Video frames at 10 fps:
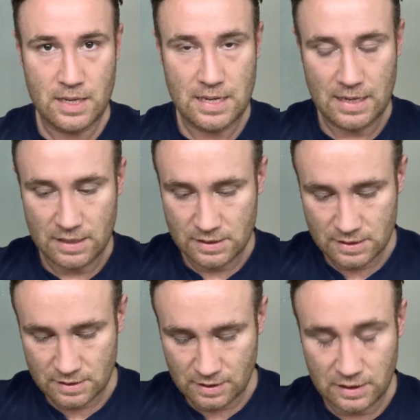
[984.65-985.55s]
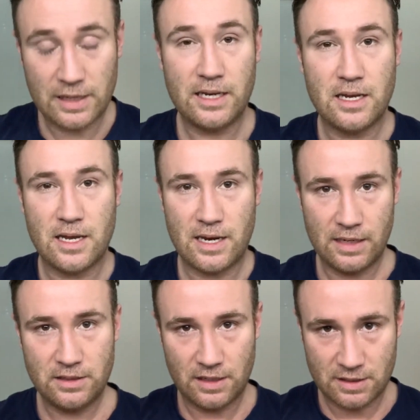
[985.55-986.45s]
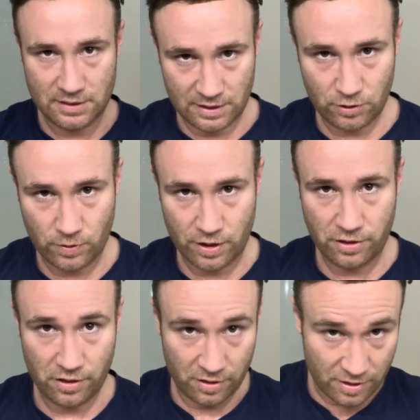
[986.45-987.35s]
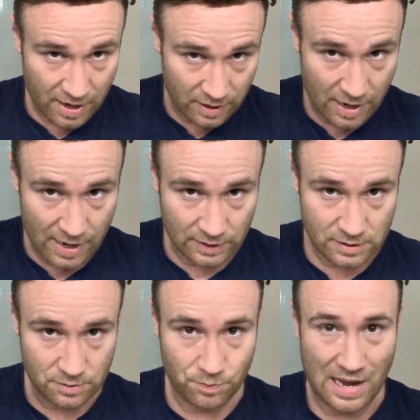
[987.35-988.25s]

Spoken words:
is cleaner and easier to deal with than lace.